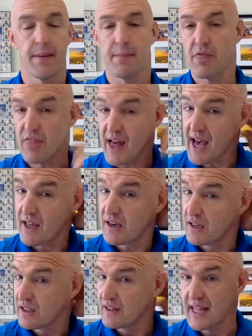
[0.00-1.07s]
But
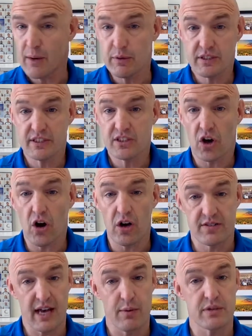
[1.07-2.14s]
that was his
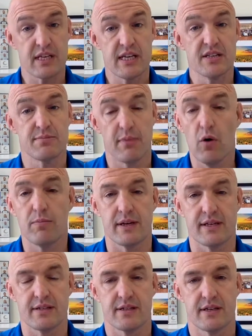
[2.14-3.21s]
cause. That was his
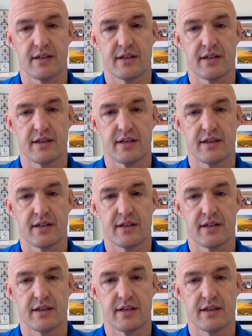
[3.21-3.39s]
moment